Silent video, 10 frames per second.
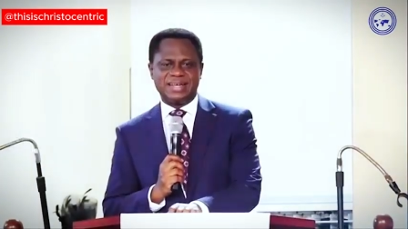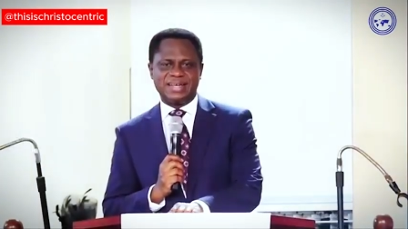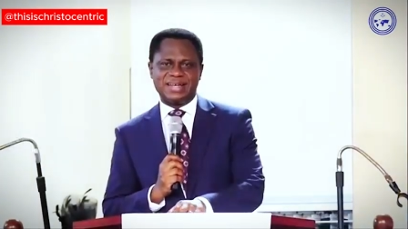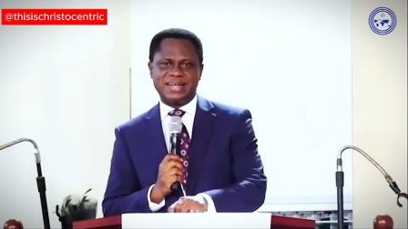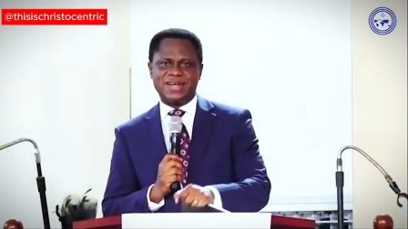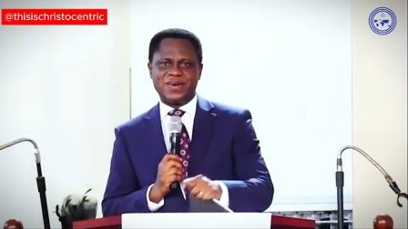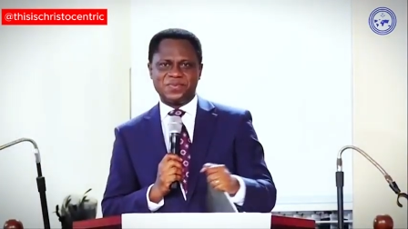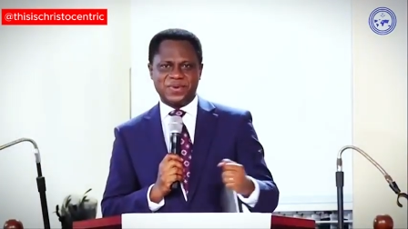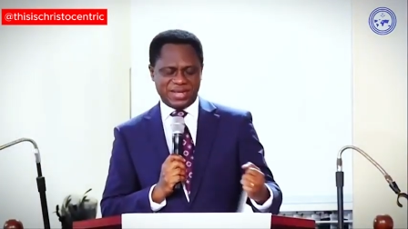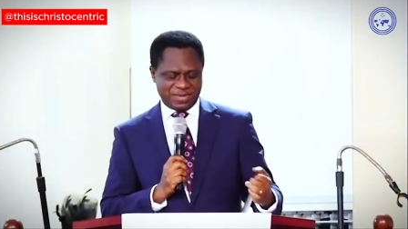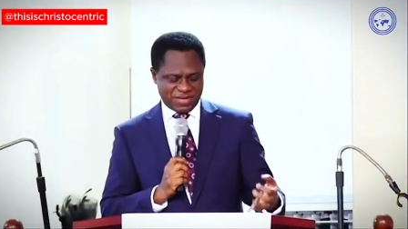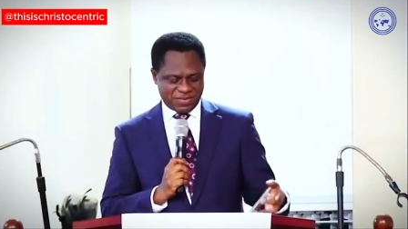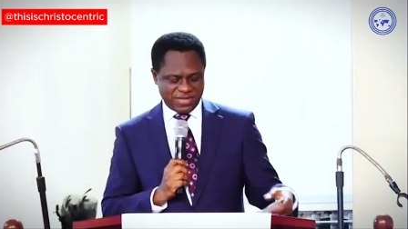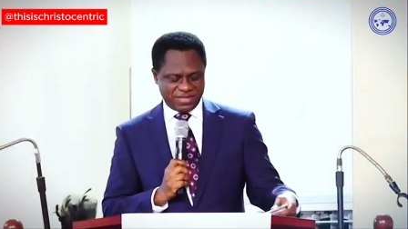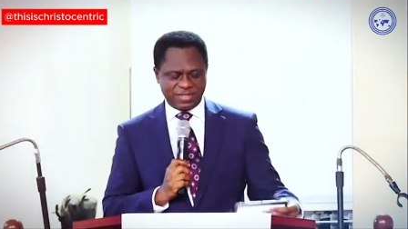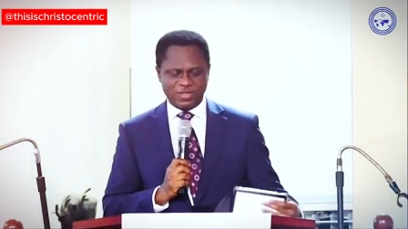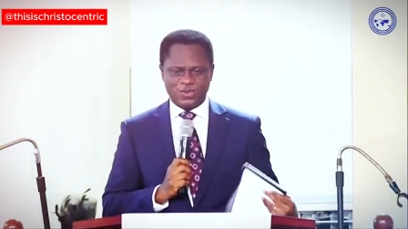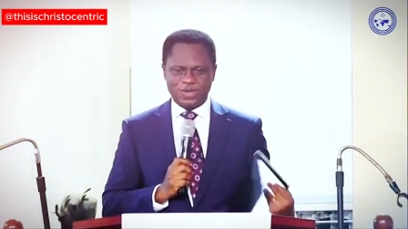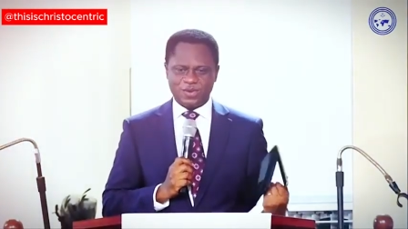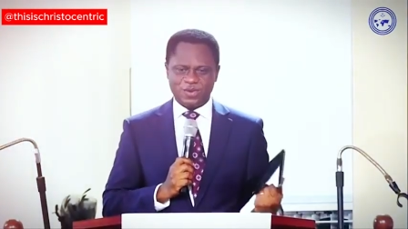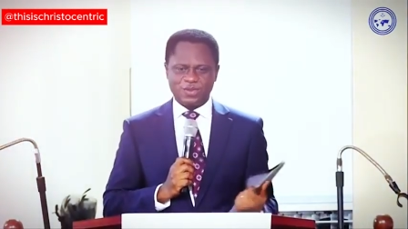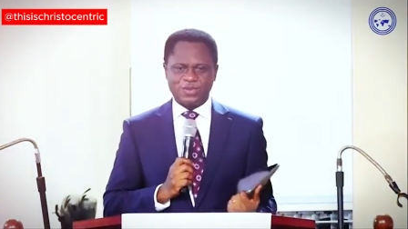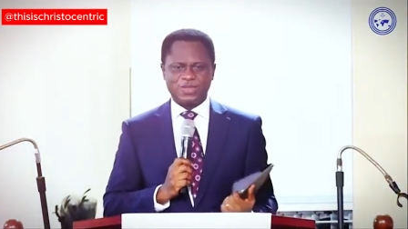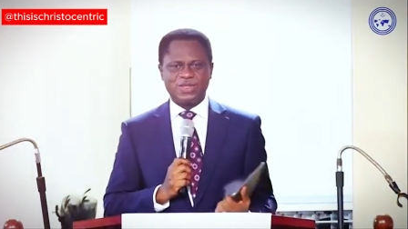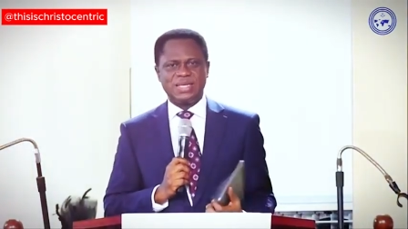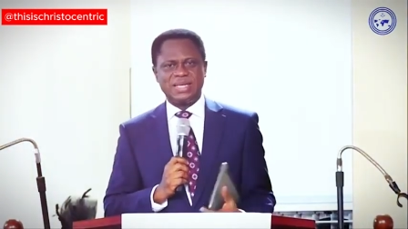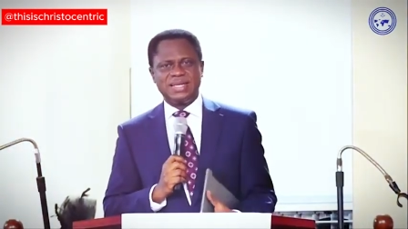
and then I'll bring my message to a close.